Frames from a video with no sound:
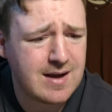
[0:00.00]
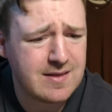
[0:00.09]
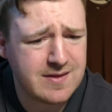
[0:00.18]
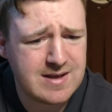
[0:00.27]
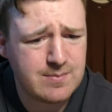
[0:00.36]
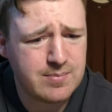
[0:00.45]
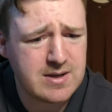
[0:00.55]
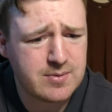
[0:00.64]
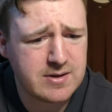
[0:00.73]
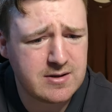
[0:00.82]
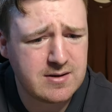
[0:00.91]
think he played
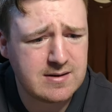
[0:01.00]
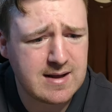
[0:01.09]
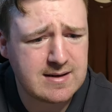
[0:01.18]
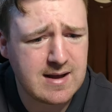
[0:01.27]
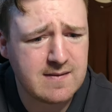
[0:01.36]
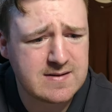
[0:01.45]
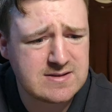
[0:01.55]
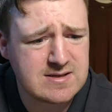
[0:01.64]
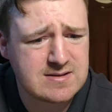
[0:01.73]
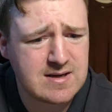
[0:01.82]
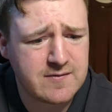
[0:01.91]
pretty good to end the
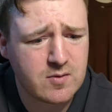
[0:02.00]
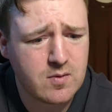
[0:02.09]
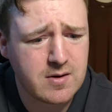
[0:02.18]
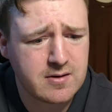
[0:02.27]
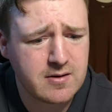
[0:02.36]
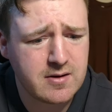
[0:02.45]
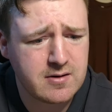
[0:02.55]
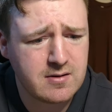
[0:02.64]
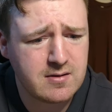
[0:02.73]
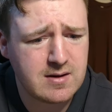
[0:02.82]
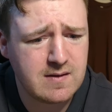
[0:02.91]
season after Walker got
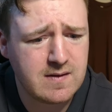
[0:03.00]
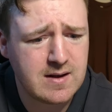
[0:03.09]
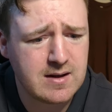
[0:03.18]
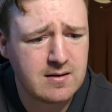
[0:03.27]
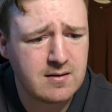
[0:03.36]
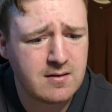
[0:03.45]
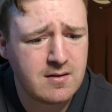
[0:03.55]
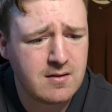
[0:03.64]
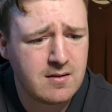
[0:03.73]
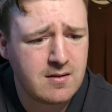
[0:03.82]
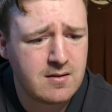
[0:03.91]
hurt. And then
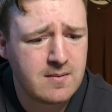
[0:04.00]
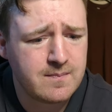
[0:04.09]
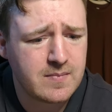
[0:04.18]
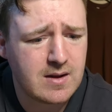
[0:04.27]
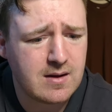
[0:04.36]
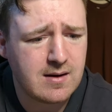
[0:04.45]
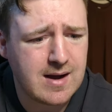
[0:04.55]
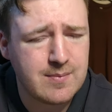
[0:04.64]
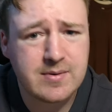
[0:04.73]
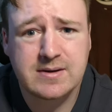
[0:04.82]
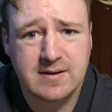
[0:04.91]

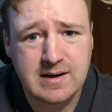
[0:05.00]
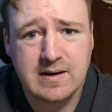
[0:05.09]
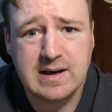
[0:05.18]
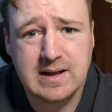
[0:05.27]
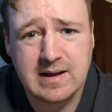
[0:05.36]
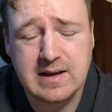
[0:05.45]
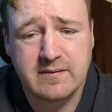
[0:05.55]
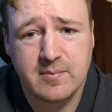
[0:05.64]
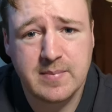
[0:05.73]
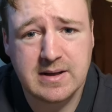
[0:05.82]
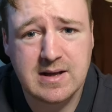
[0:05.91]
I predicted that he'd have
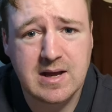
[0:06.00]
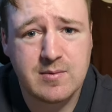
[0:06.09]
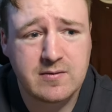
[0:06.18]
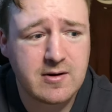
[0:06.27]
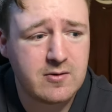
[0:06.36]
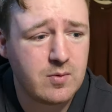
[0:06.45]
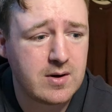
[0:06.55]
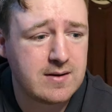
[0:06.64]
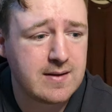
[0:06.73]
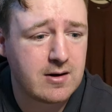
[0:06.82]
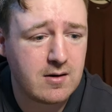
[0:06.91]
a big game in round
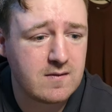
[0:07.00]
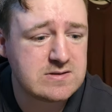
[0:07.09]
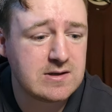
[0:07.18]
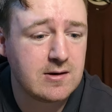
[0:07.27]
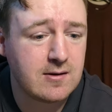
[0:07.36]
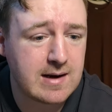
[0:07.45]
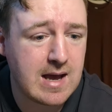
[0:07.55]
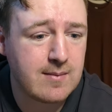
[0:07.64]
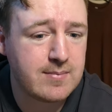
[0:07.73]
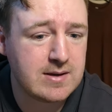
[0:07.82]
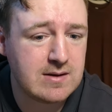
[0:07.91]
one. That obviously did not
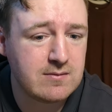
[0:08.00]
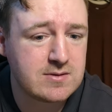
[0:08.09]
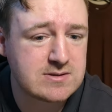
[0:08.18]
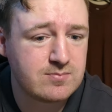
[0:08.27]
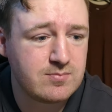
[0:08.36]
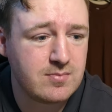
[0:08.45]
happen. He was